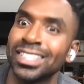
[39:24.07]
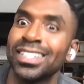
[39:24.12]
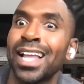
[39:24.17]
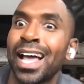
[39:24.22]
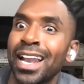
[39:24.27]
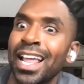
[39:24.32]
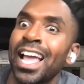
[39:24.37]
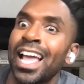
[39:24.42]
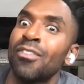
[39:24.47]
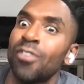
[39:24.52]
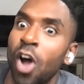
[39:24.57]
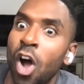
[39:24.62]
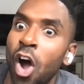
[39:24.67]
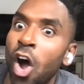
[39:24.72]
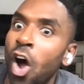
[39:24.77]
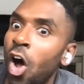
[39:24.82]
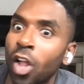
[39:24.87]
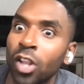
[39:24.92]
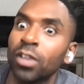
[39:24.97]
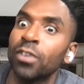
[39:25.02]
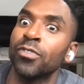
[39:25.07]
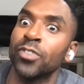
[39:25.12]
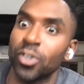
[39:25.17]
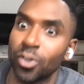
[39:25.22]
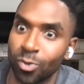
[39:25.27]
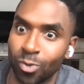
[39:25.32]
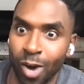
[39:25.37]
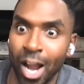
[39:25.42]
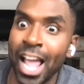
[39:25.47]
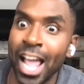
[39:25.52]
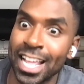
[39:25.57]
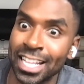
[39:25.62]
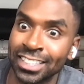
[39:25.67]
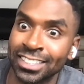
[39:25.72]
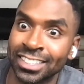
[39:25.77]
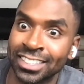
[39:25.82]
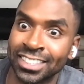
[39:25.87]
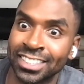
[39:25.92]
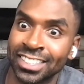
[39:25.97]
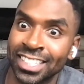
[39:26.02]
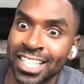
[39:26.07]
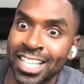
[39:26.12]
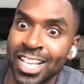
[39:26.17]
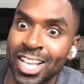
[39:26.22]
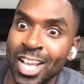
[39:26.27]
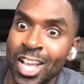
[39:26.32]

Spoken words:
to not have all of your rights.